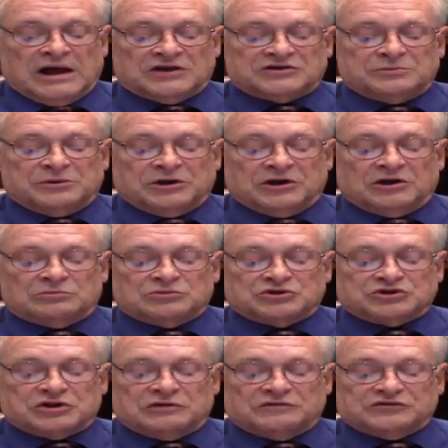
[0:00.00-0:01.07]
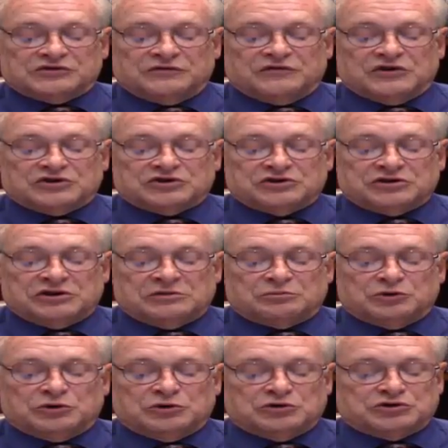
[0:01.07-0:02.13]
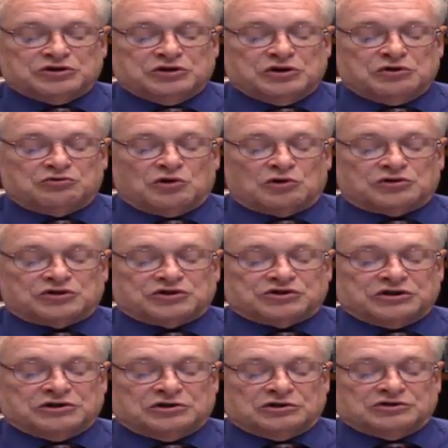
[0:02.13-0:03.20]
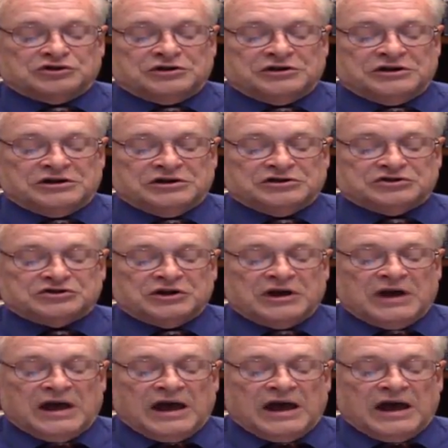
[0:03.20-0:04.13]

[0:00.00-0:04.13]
as it becomes self-sufficient in producing the growth signals it needs